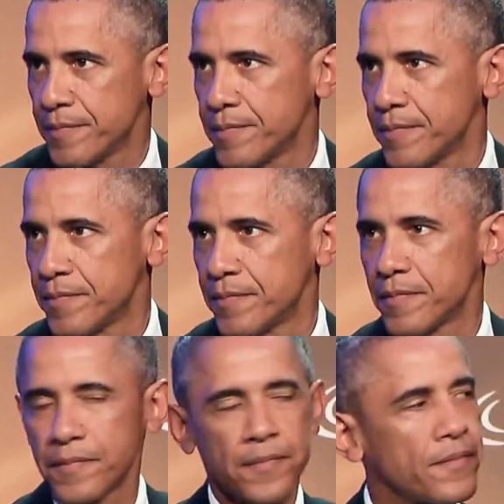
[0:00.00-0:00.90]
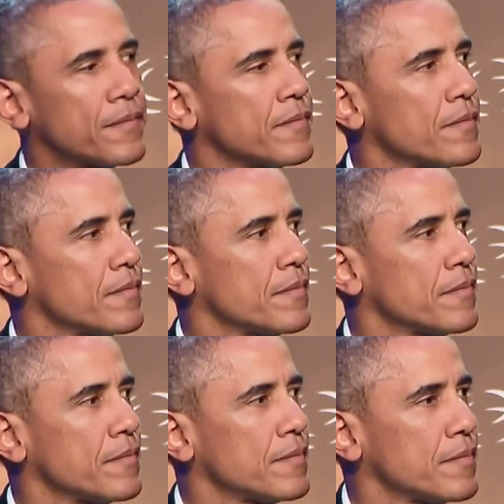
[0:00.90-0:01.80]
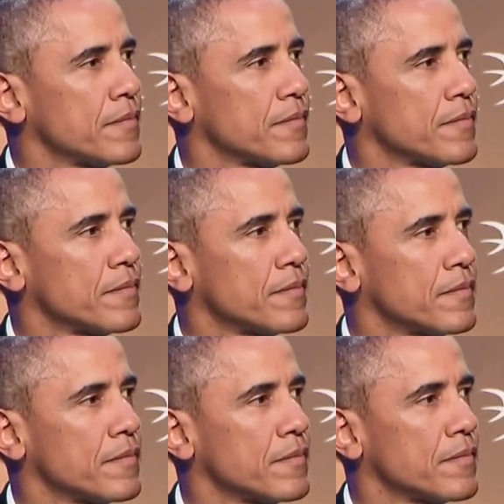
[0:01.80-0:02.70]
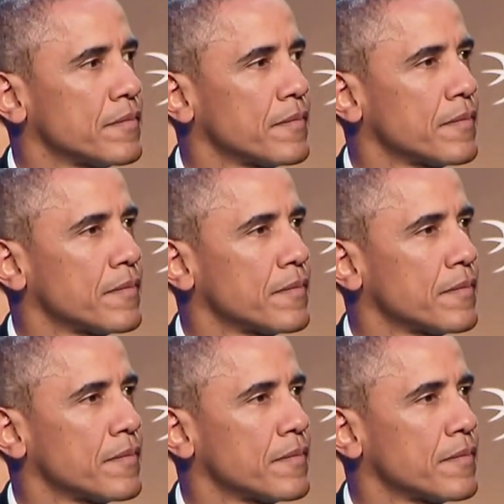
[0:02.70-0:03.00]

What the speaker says: Nobody speaks.